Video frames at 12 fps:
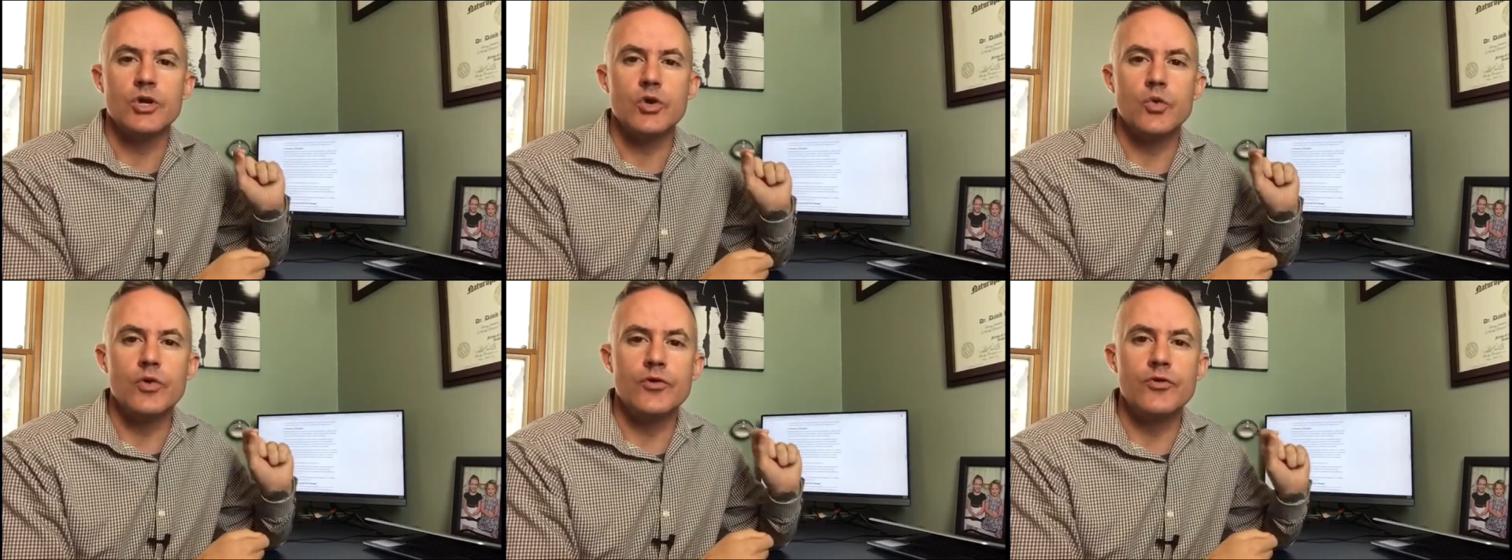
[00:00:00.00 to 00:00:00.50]

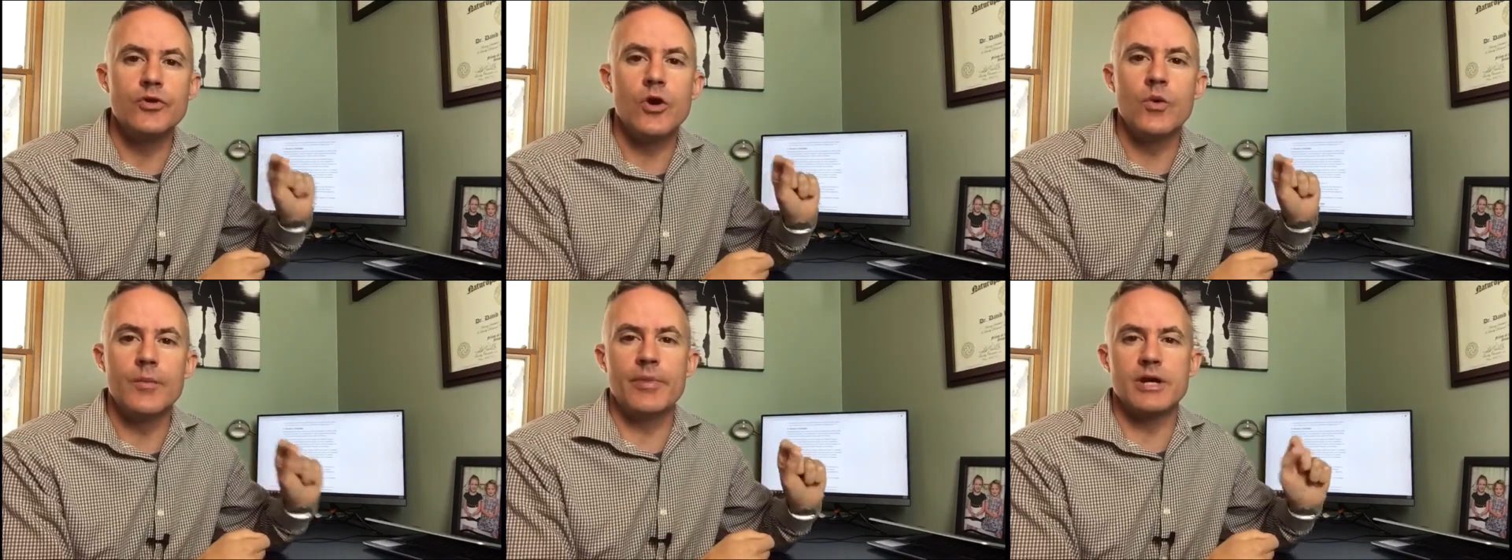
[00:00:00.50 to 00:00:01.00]
with
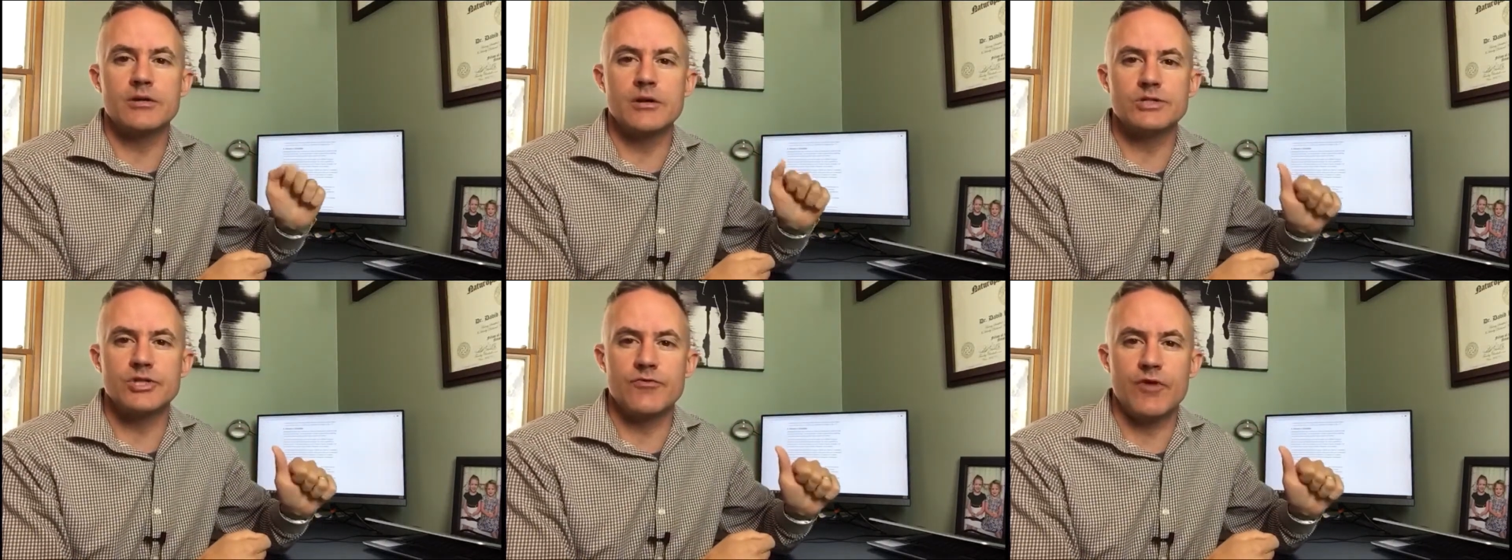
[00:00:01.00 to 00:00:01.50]
no impact
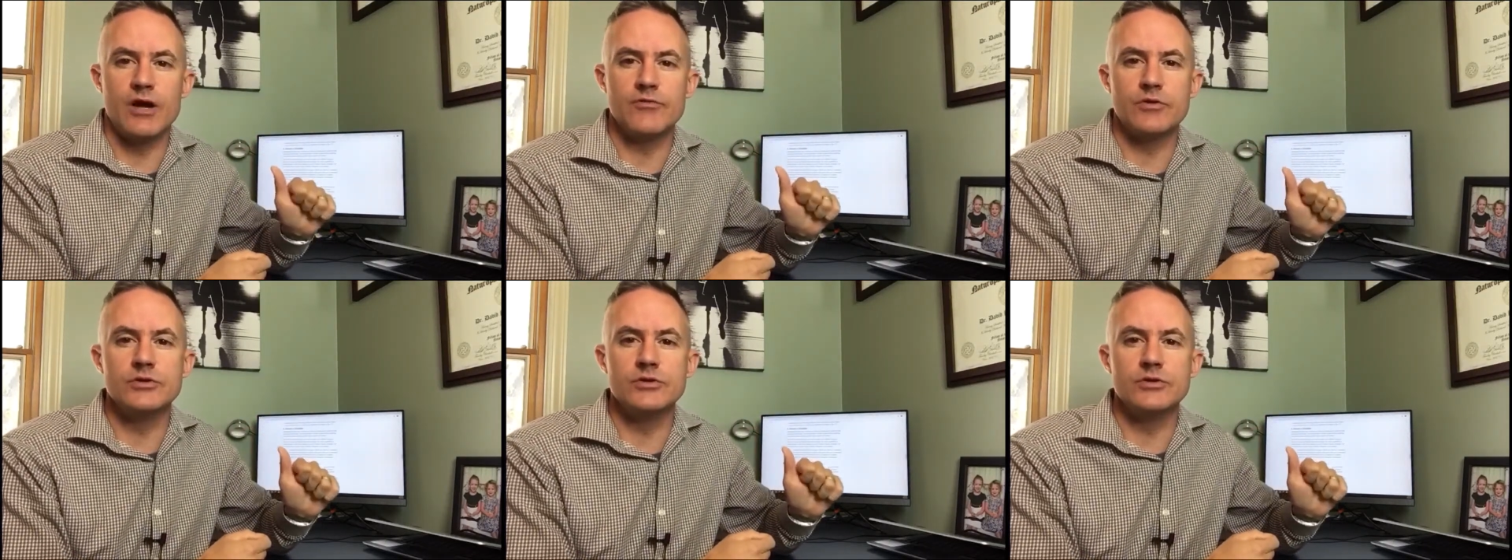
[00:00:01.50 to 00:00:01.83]
on survival,